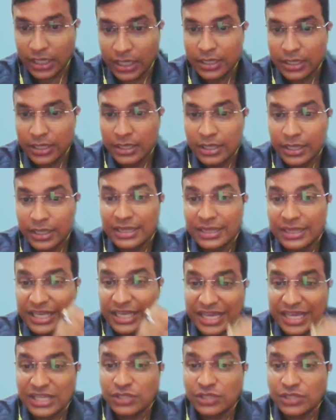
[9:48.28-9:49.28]
the
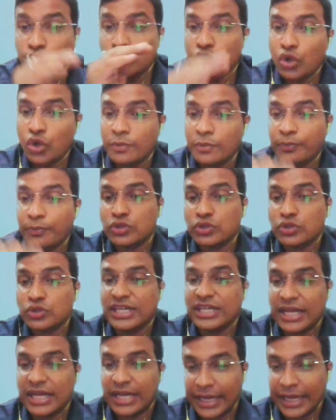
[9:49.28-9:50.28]
case would not proceed
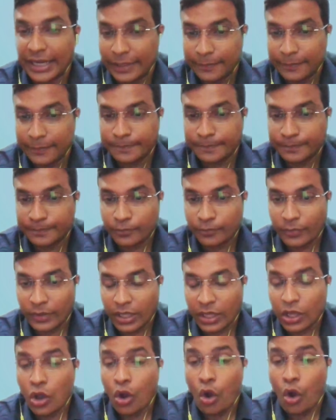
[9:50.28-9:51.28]
ahead.
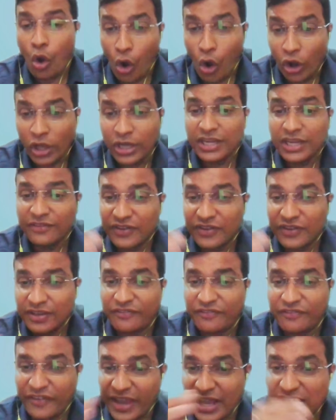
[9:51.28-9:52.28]
Or if he
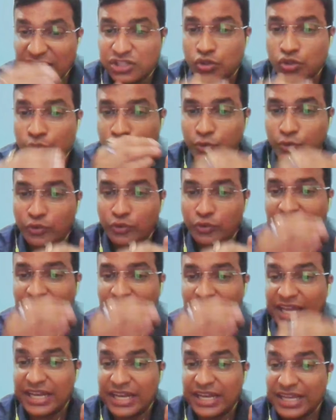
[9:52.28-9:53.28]
fails to prove that
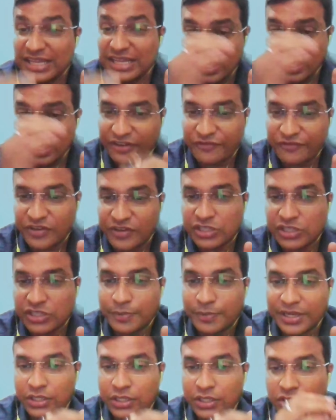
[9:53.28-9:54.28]
there is an
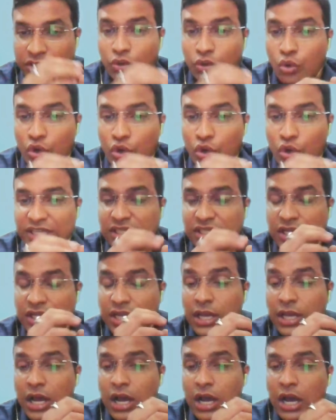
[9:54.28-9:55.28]
infringement, the court is
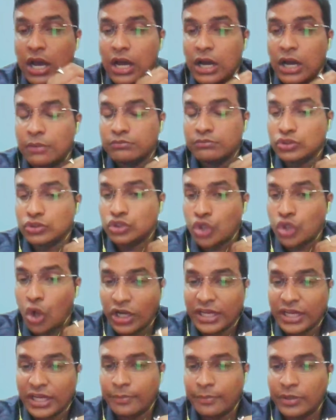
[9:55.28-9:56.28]
not
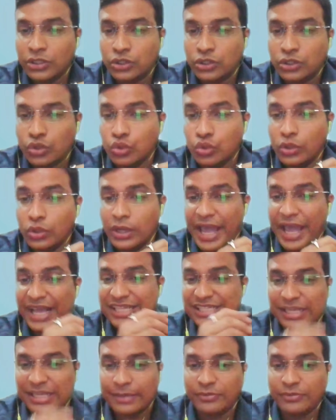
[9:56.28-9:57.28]
able to
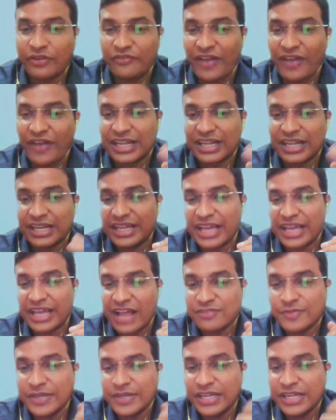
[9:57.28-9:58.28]
accept the fact that there has
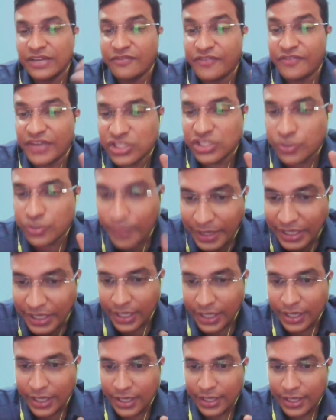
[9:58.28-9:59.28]
been infringement,
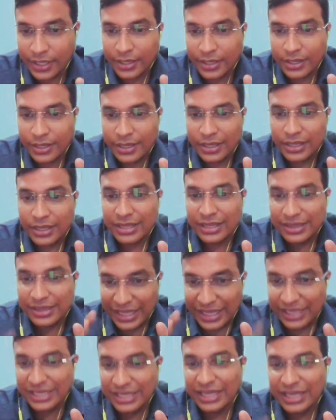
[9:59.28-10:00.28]

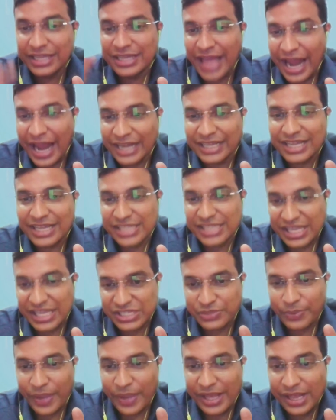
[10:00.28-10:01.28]
then in that case as
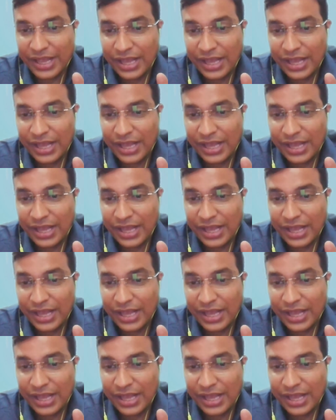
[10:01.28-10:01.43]
well,